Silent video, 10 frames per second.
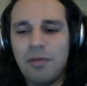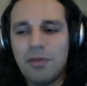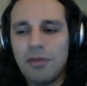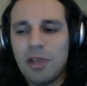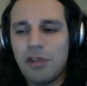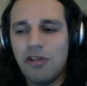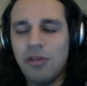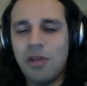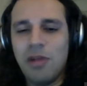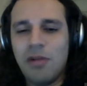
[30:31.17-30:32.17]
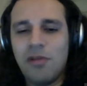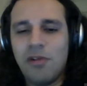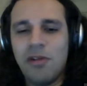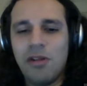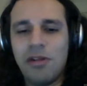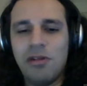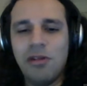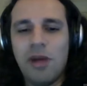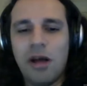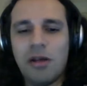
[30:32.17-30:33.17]
that should be available for you as a
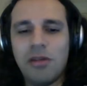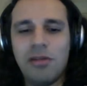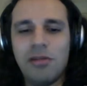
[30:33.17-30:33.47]
toolbox.